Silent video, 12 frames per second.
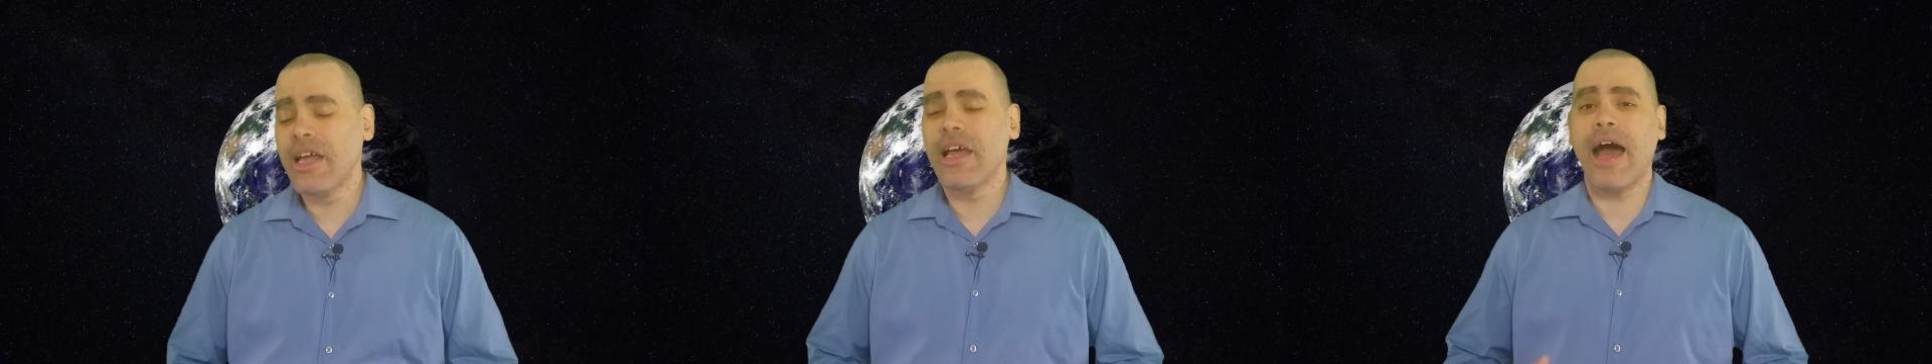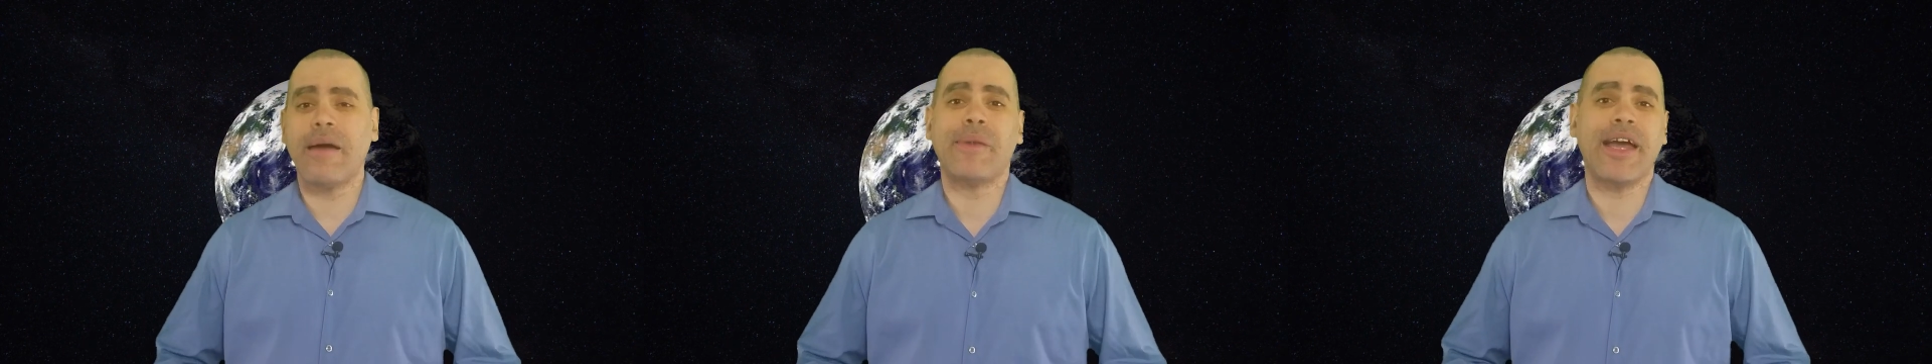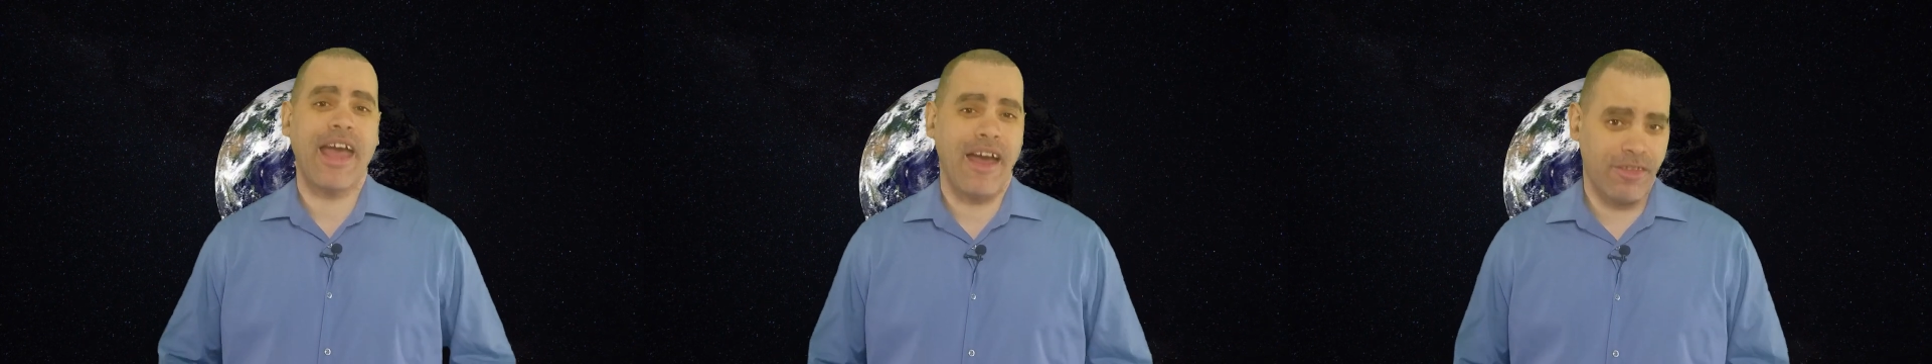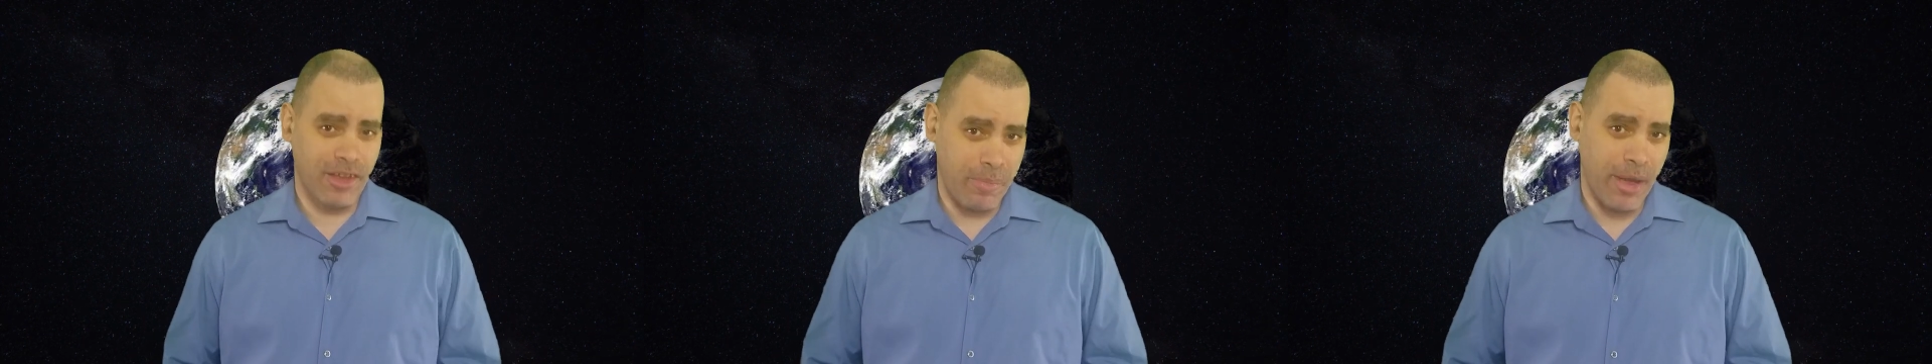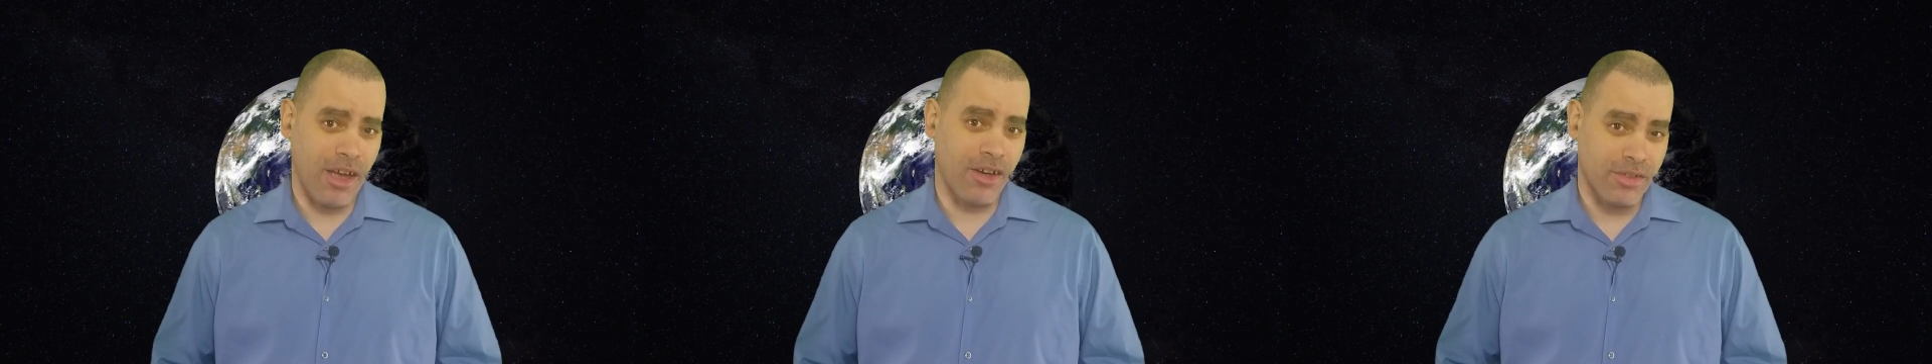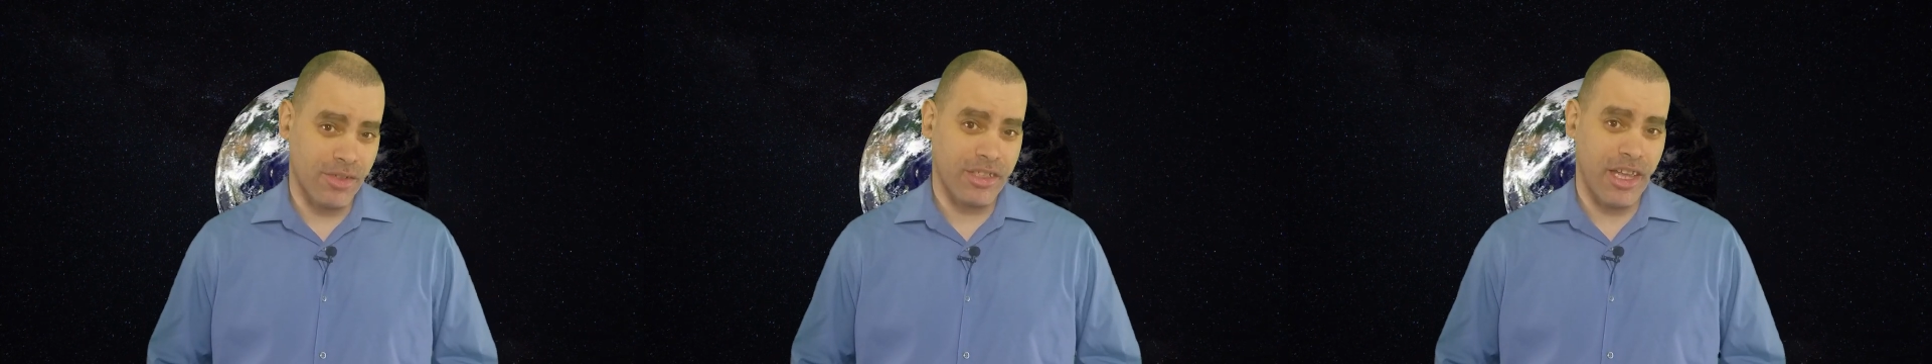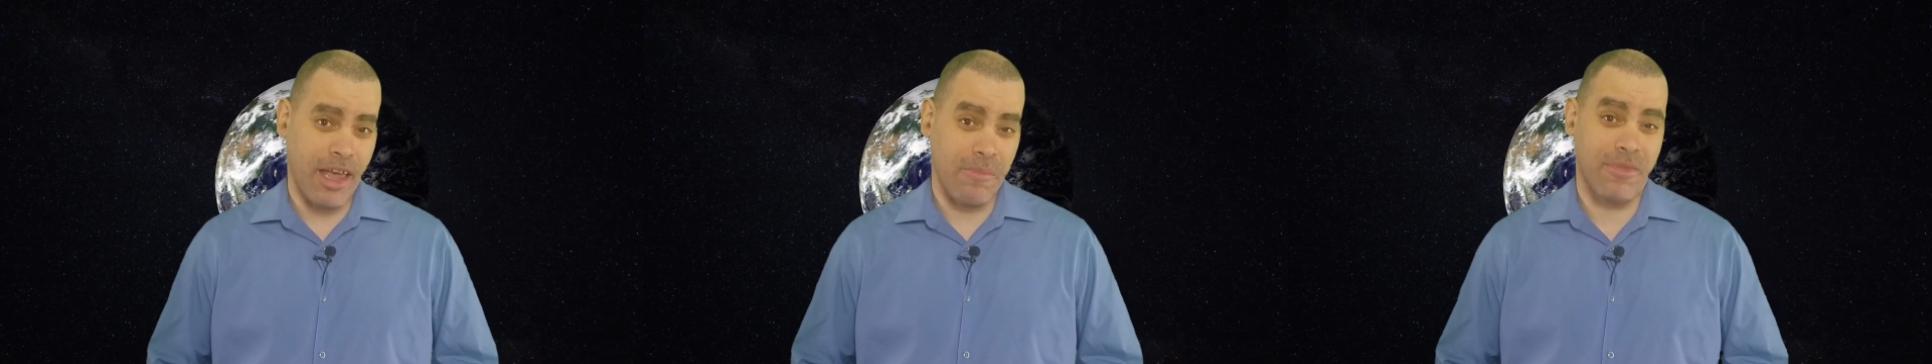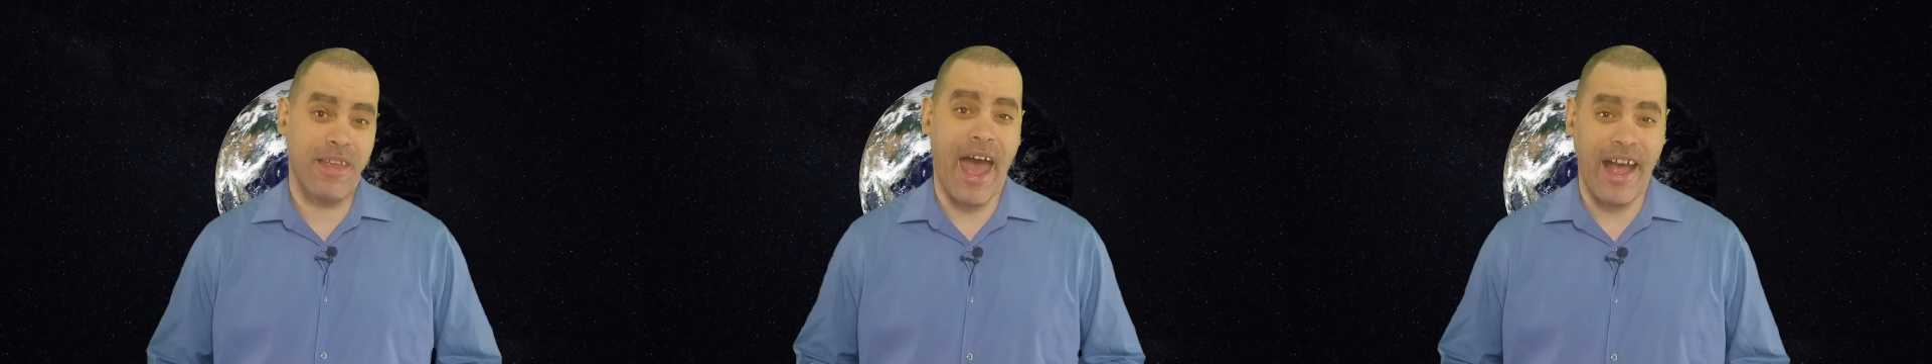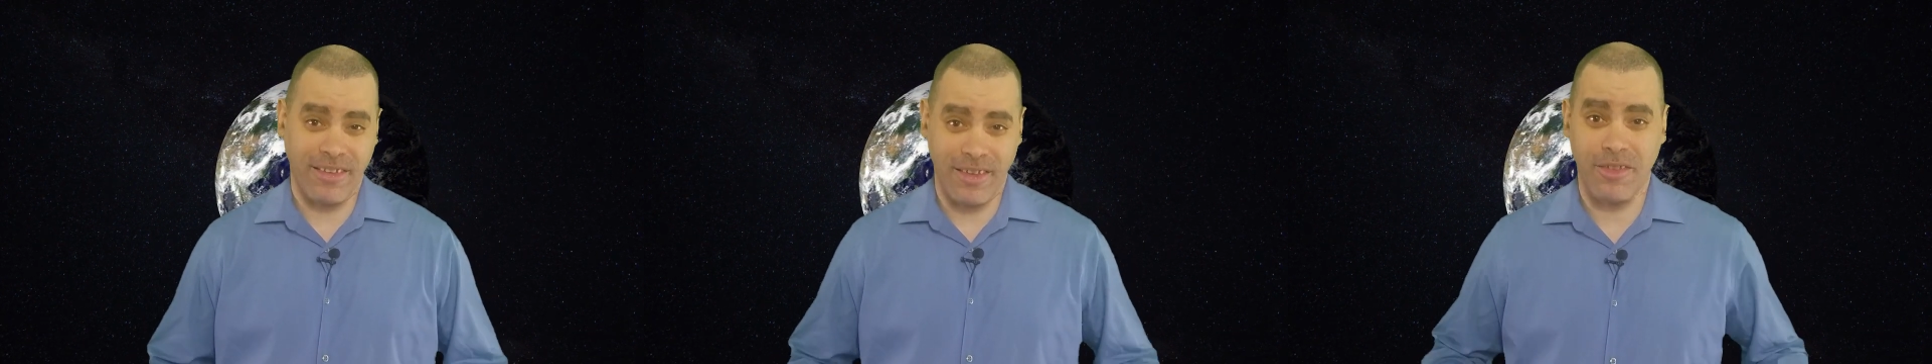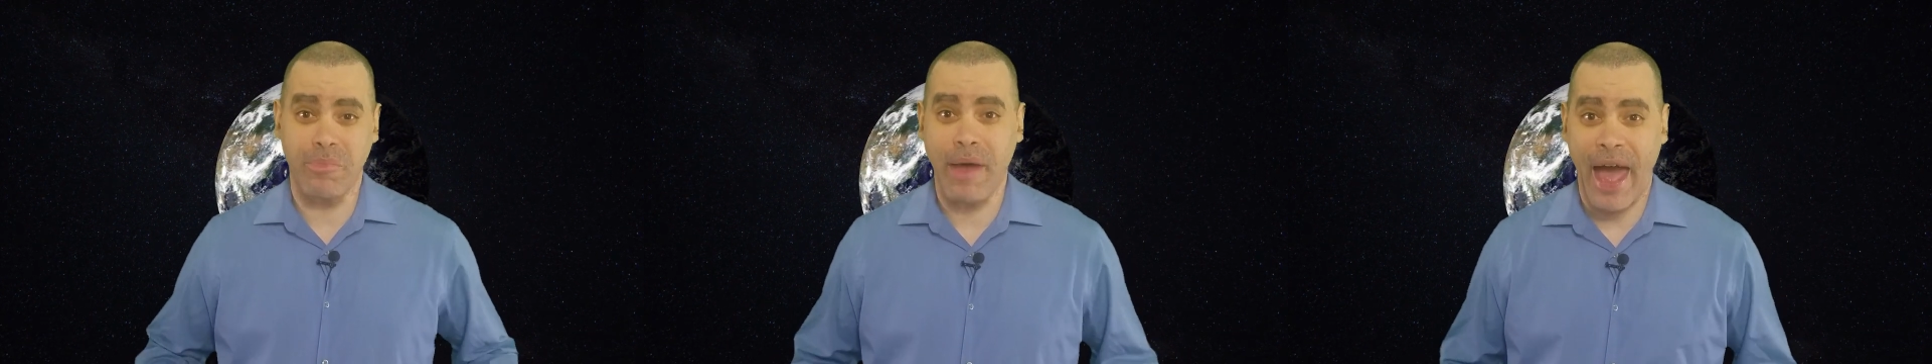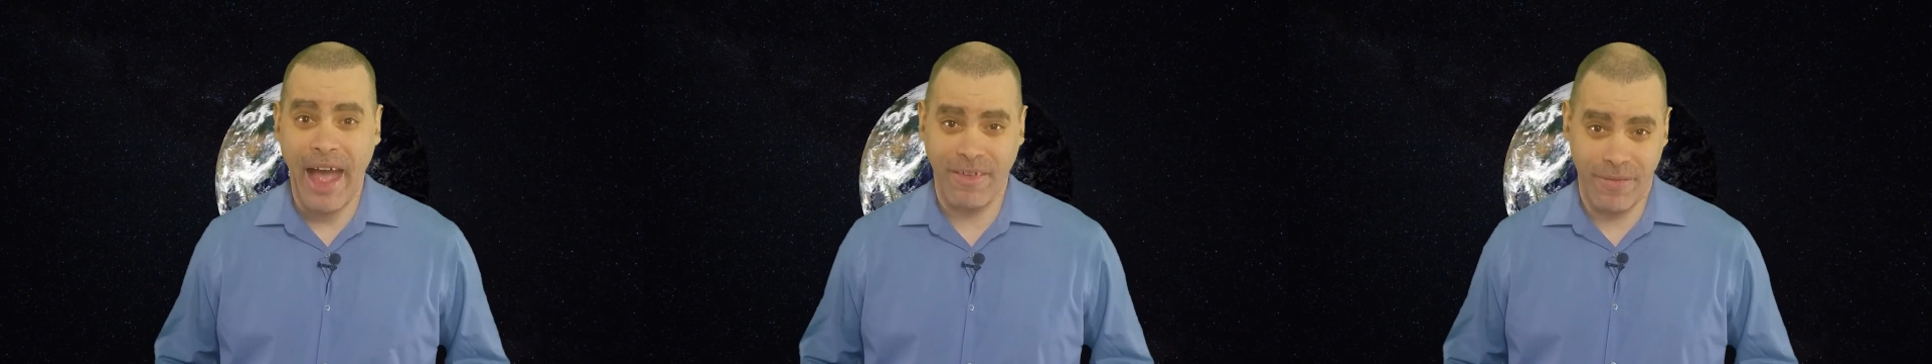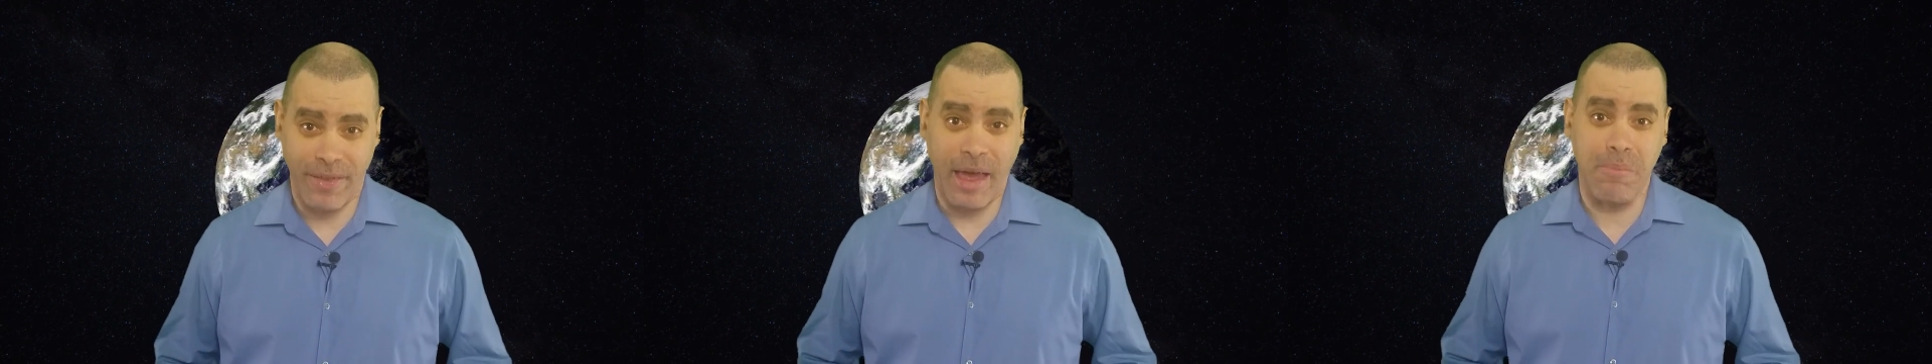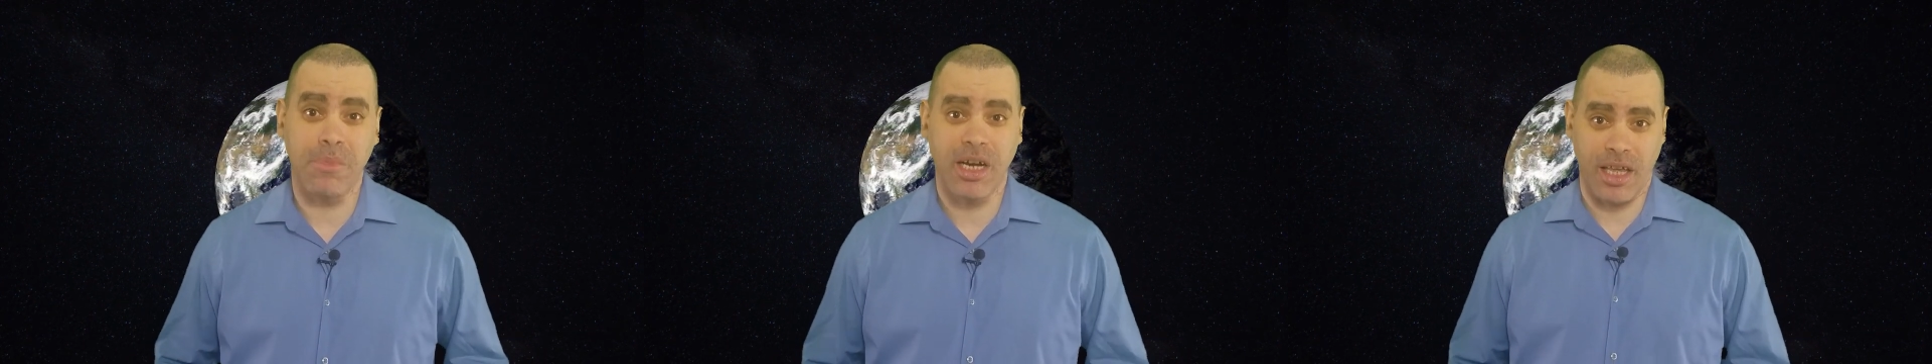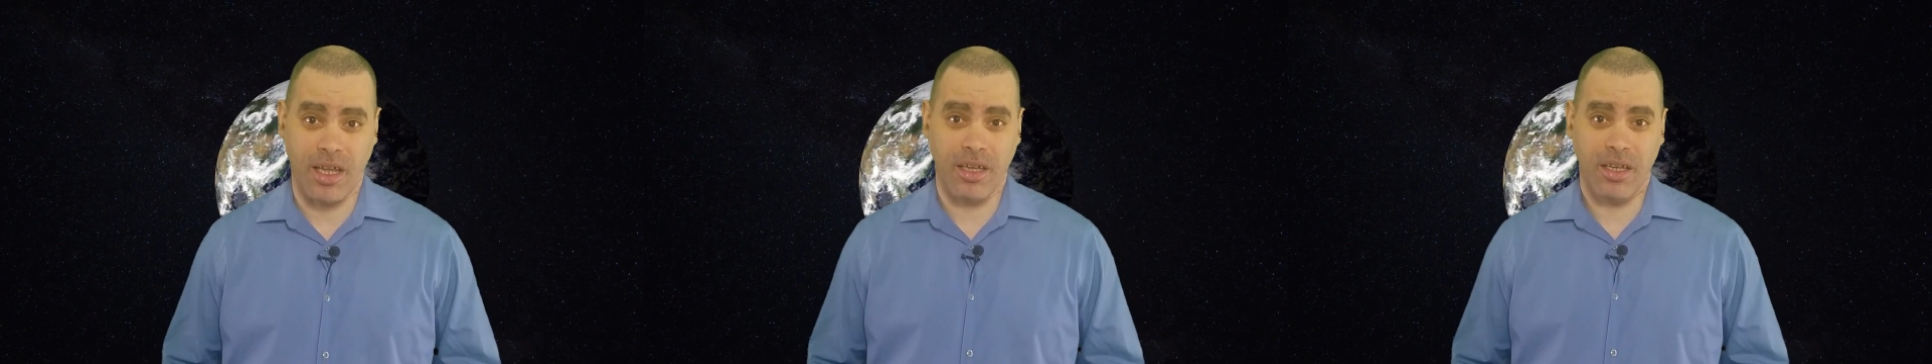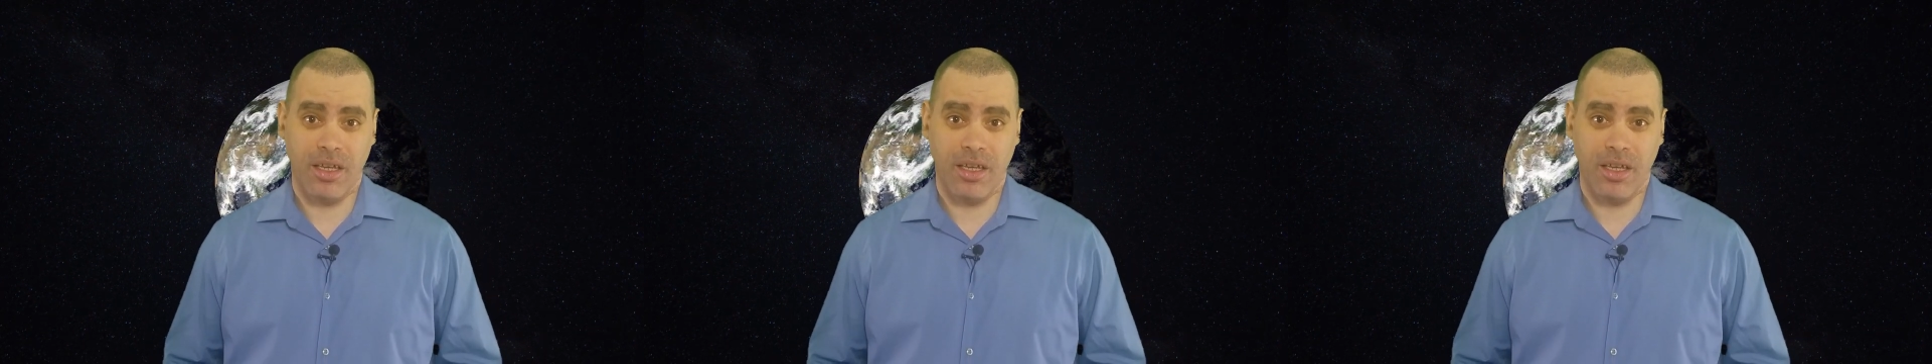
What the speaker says: I might have to pay Uncle Sam taxes back for that money.